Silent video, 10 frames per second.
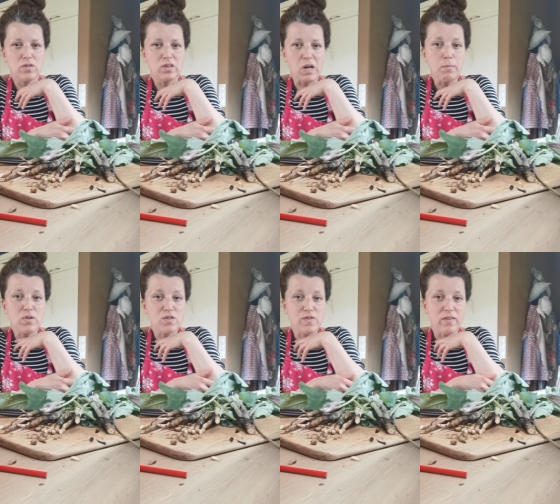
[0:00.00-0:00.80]

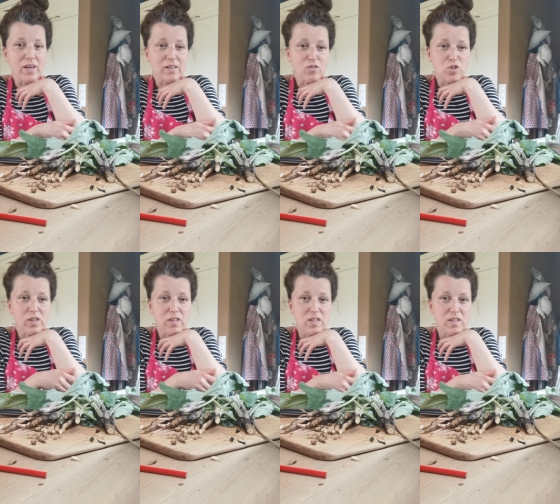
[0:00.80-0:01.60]
troubles with
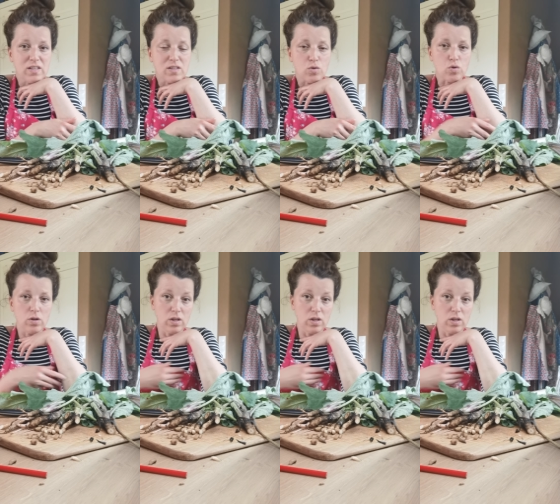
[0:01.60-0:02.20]
arthritis, or